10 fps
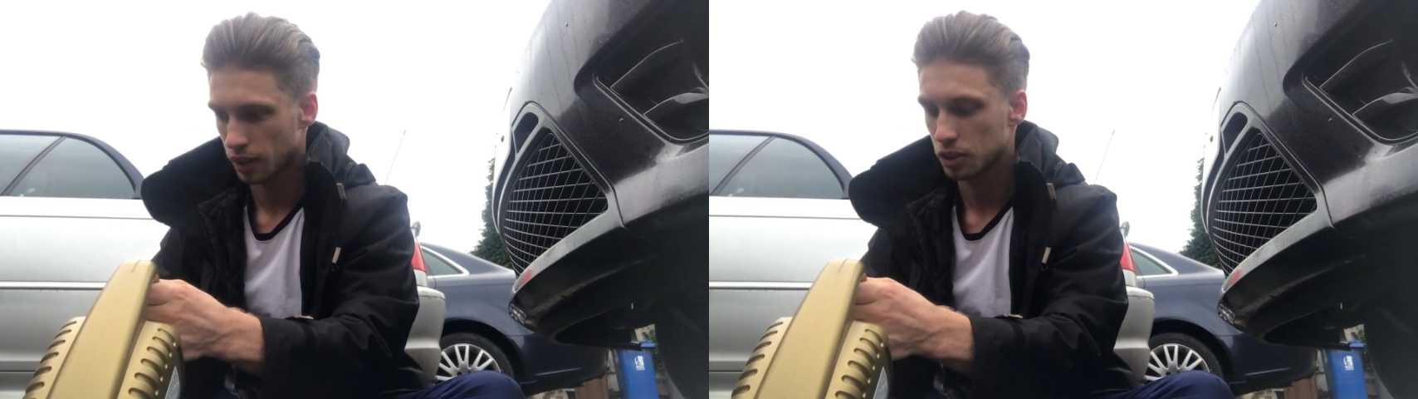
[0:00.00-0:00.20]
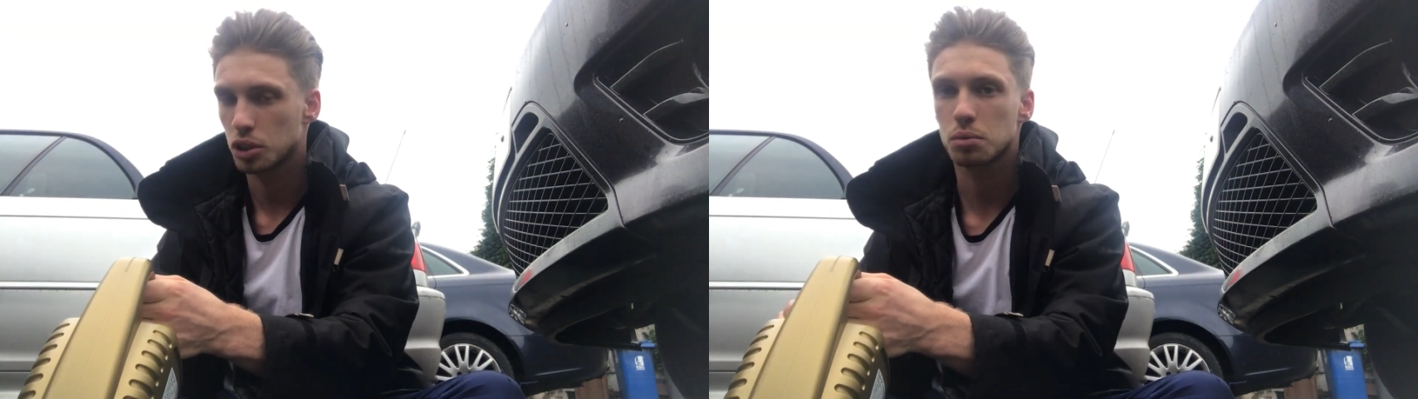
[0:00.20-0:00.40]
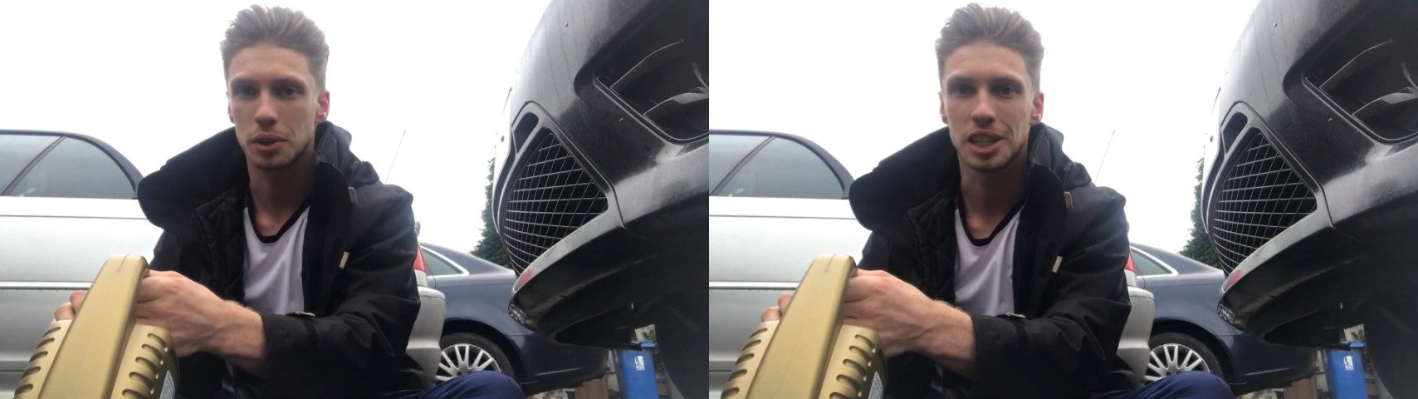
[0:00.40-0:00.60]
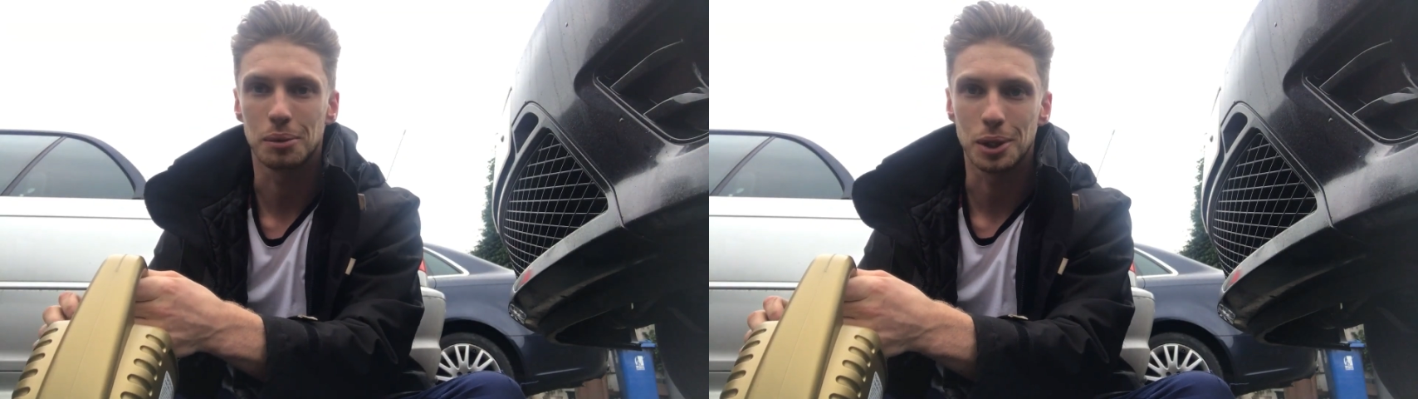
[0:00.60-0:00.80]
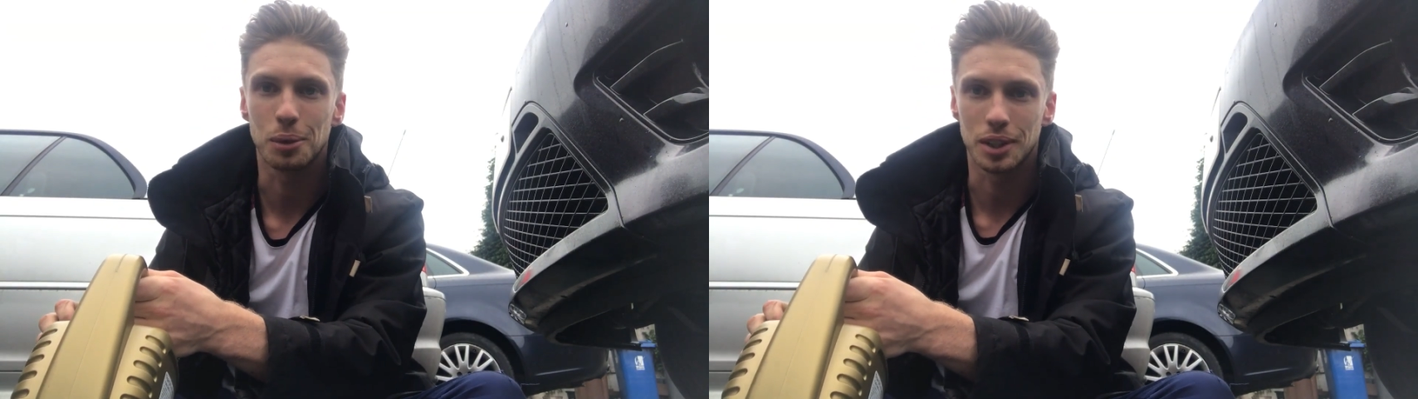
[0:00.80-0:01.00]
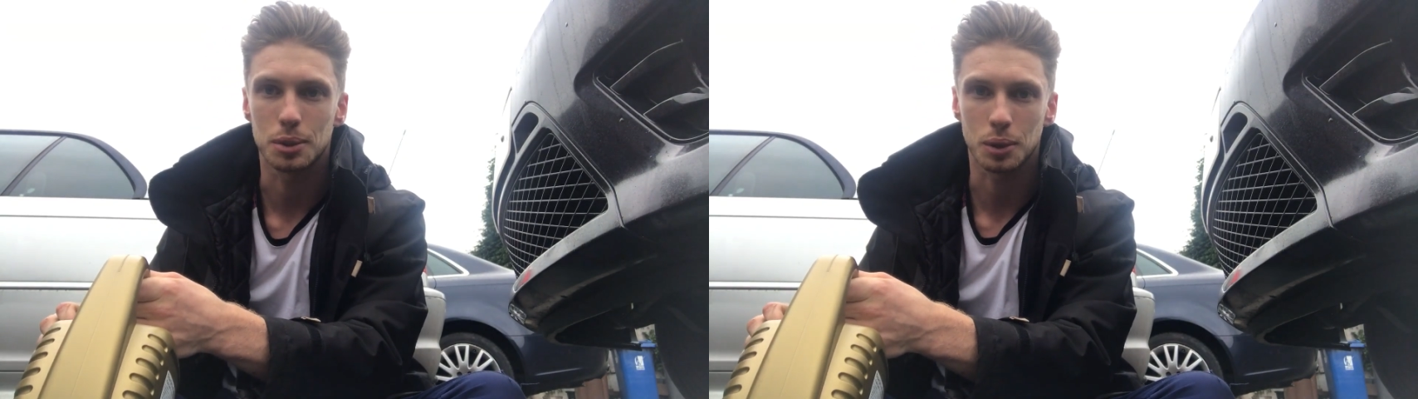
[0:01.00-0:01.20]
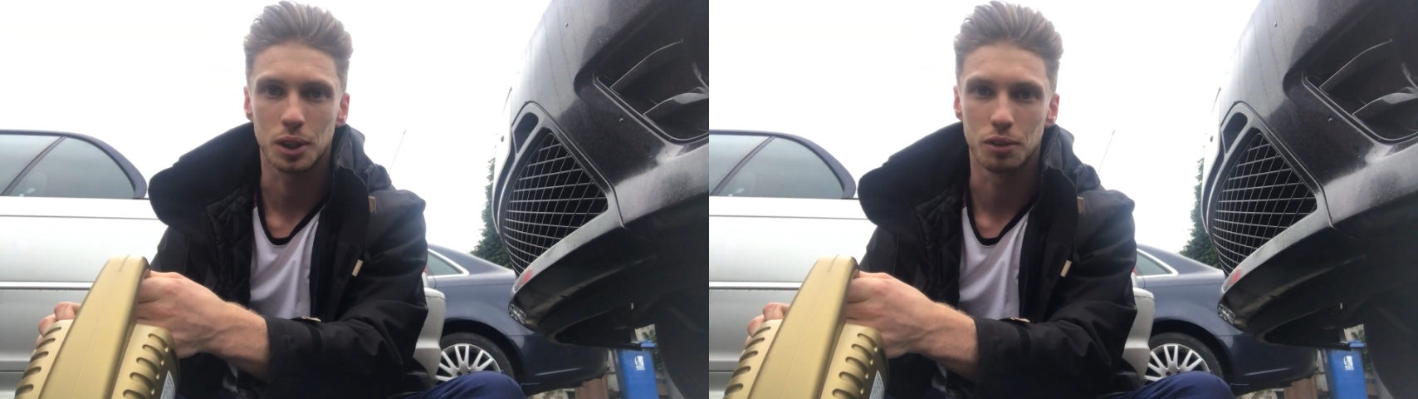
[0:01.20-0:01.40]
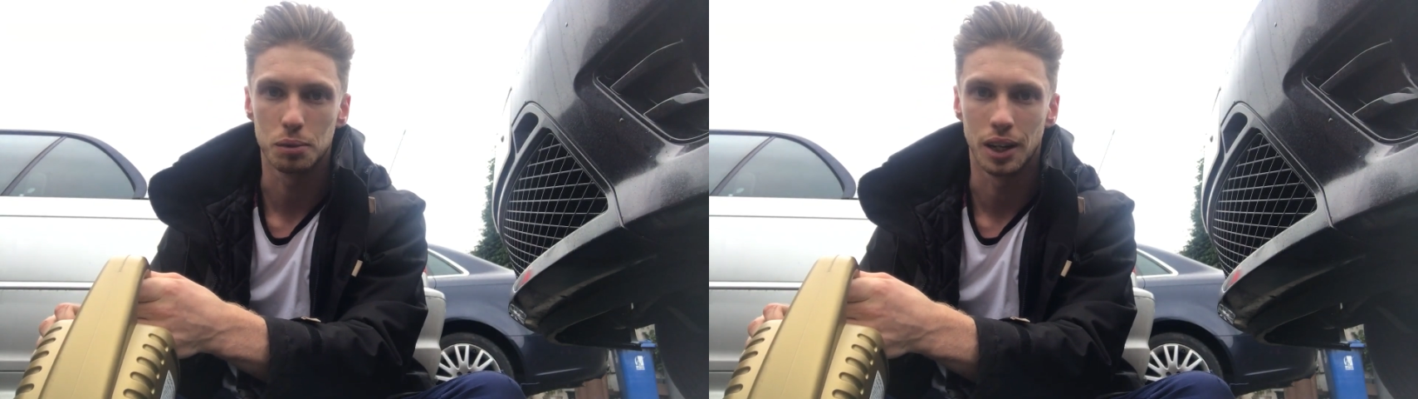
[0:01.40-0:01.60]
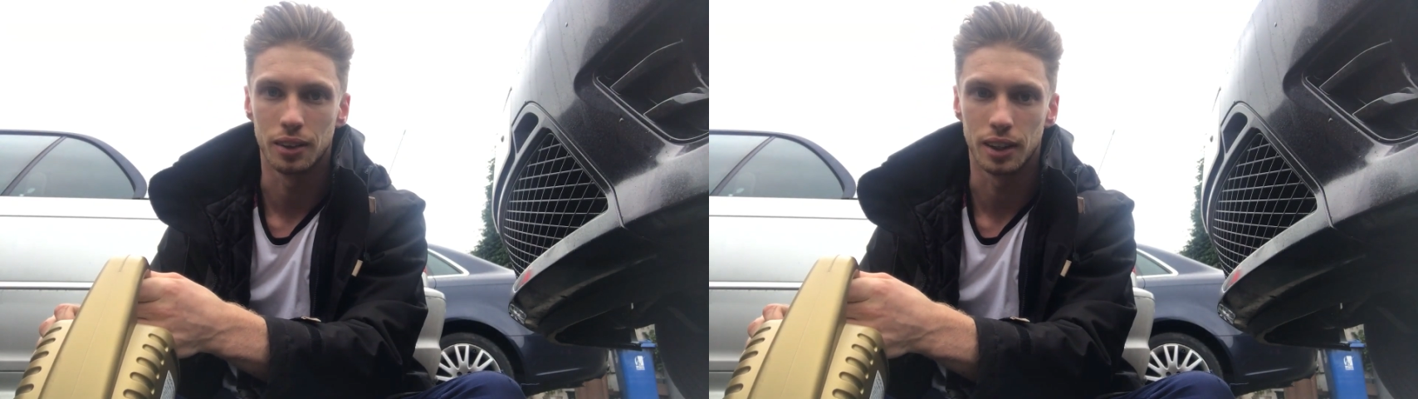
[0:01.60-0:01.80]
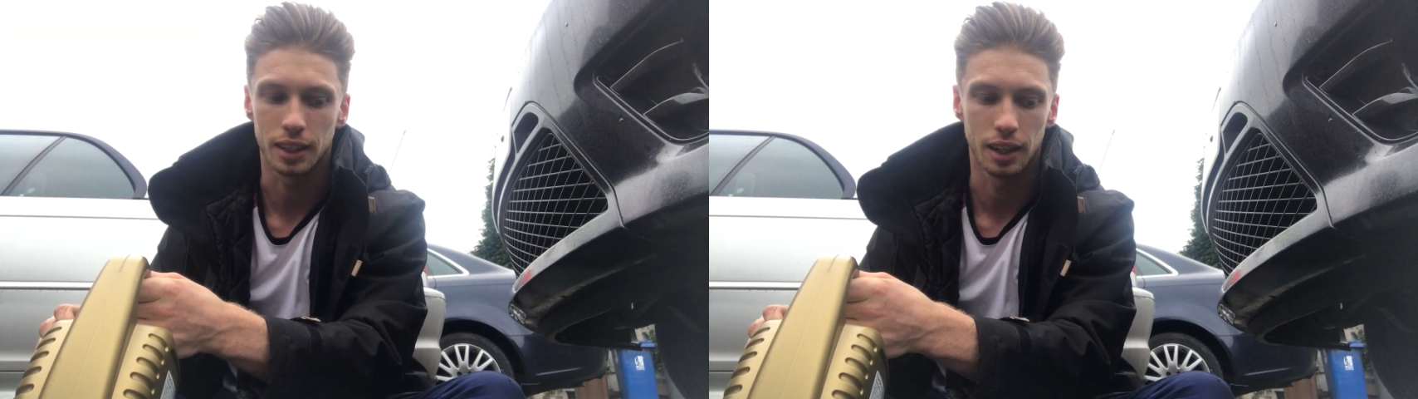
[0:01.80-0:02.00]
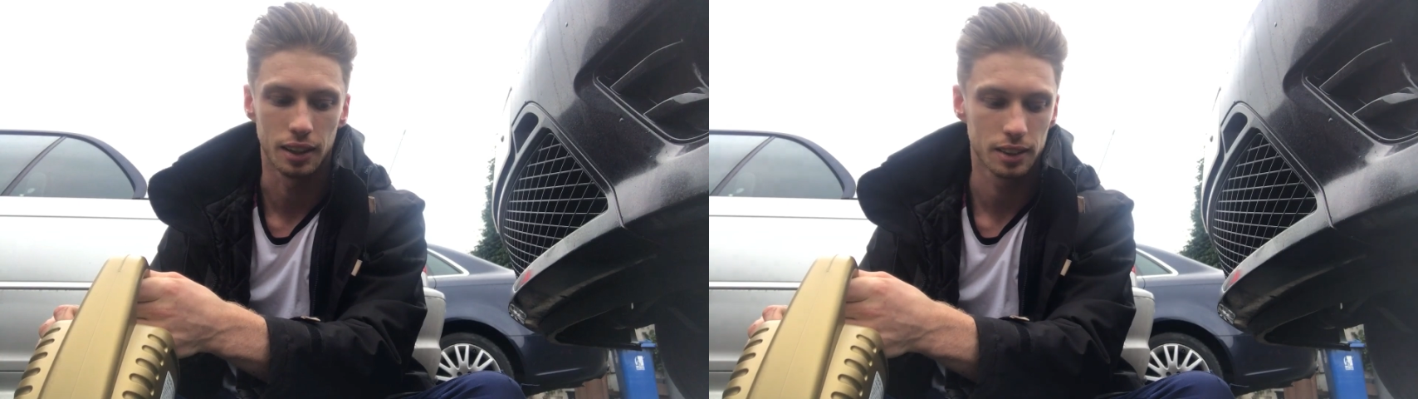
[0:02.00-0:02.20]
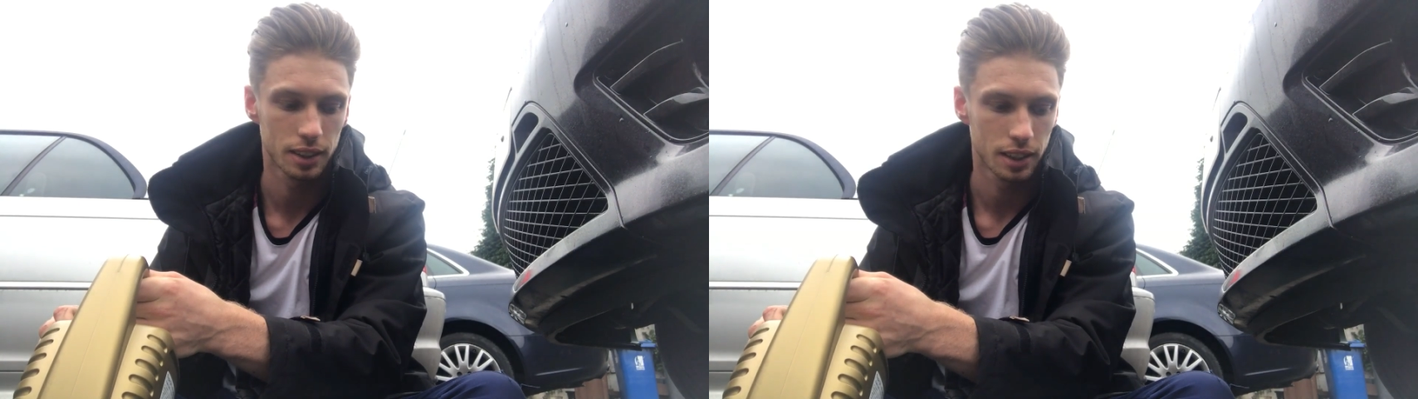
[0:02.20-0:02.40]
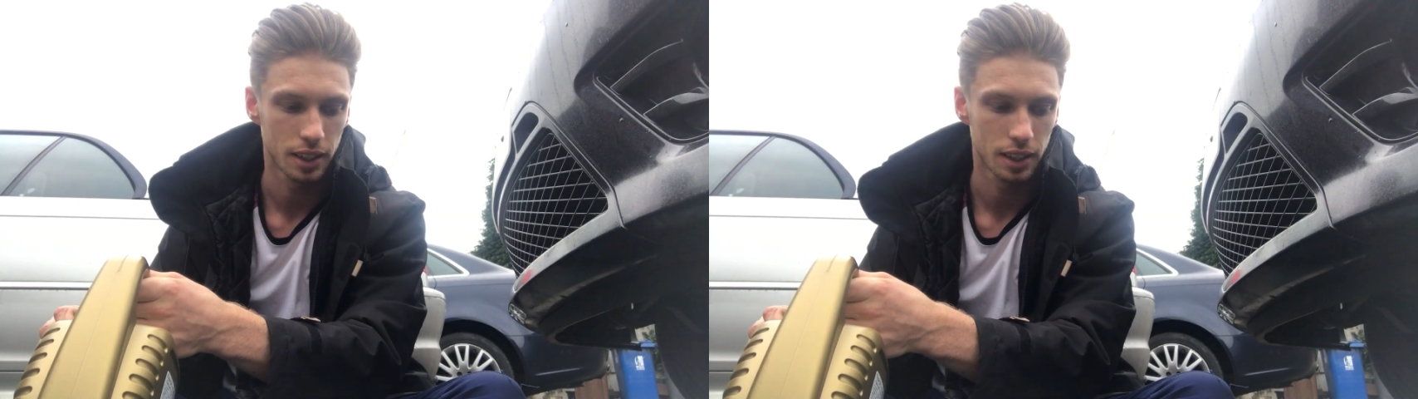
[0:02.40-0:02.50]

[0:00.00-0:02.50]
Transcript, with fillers: Should really be doing this with gloves, by the way, guys.